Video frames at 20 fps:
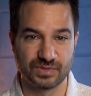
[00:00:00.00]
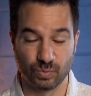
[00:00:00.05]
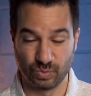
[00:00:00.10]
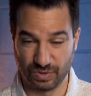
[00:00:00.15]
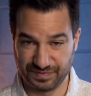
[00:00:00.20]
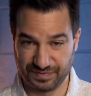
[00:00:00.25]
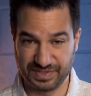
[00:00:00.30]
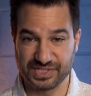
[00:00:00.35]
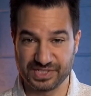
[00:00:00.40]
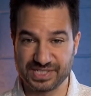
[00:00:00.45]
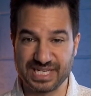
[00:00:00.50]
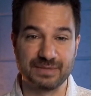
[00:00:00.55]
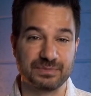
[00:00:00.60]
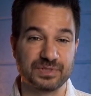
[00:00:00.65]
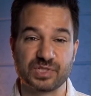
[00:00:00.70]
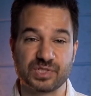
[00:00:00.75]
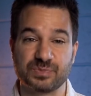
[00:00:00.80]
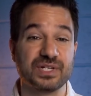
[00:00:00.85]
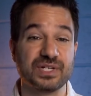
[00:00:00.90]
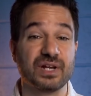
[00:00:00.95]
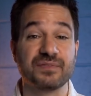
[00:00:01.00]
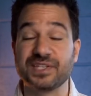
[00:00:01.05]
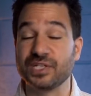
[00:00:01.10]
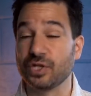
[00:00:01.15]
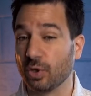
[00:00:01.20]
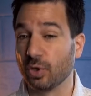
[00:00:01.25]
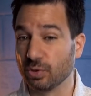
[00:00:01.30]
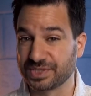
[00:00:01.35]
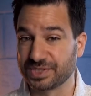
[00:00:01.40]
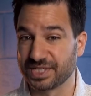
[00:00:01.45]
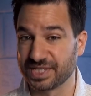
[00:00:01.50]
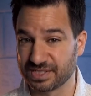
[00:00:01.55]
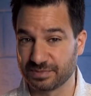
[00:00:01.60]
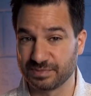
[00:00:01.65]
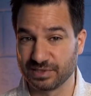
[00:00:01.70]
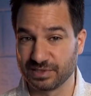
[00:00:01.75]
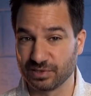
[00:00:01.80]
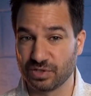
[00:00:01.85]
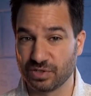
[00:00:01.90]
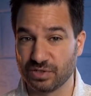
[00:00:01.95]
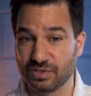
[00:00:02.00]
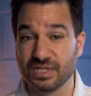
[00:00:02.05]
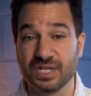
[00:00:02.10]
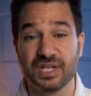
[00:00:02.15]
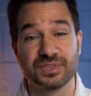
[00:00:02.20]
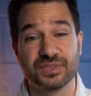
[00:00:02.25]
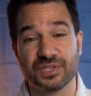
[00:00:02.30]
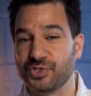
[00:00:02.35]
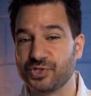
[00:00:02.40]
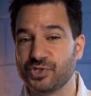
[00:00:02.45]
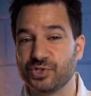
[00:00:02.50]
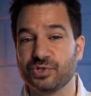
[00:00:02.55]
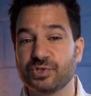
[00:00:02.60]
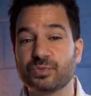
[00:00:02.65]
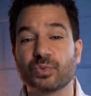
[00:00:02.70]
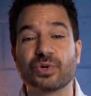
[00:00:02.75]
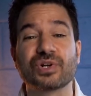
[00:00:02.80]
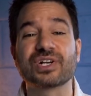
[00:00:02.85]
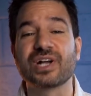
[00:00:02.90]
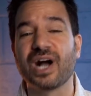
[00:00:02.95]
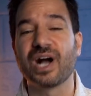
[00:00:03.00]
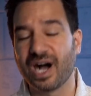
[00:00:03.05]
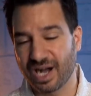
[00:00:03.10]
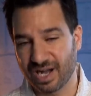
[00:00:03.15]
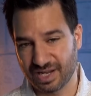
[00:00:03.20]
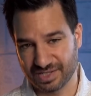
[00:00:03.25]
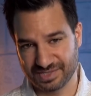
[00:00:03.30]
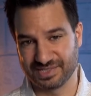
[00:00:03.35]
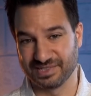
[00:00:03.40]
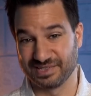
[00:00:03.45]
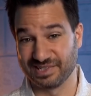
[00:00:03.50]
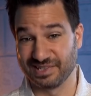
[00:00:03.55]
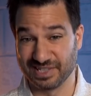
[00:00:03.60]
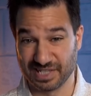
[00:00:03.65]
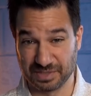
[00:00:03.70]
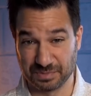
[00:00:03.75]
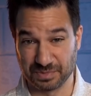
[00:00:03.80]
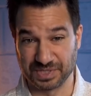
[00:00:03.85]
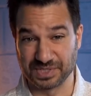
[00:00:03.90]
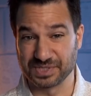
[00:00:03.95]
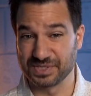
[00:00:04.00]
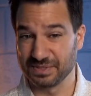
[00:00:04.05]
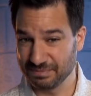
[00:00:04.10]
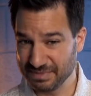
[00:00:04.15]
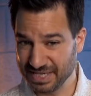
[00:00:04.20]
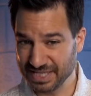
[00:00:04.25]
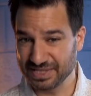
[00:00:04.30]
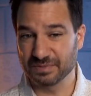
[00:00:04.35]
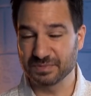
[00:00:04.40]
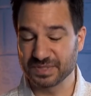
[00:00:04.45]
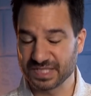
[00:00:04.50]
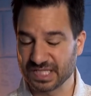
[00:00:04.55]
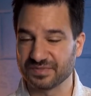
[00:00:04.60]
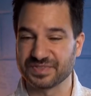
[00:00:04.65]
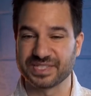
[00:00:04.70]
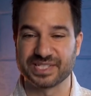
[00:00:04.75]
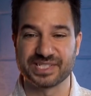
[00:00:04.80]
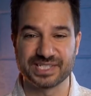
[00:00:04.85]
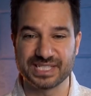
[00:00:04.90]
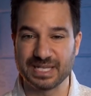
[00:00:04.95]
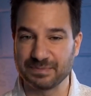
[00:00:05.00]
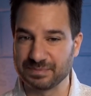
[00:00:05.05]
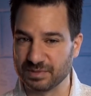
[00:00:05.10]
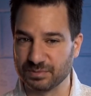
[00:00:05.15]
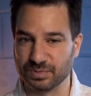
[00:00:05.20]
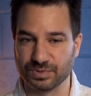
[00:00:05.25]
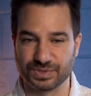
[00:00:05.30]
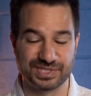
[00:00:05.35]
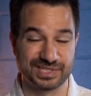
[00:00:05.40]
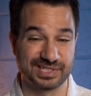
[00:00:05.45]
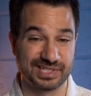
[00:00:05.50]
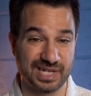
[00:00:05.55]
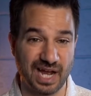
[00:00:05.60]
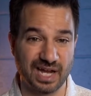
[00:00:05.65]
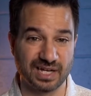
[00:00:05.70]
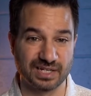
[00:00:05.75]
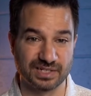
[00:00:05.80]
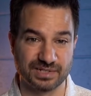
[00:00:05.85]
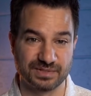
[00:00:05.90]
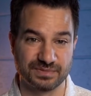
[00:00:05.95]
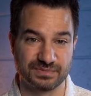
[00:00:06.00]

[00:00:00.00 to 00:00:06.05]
With the establishment of the Old Testament law, the Jews were constantly laboring to make themselves acceptable to God.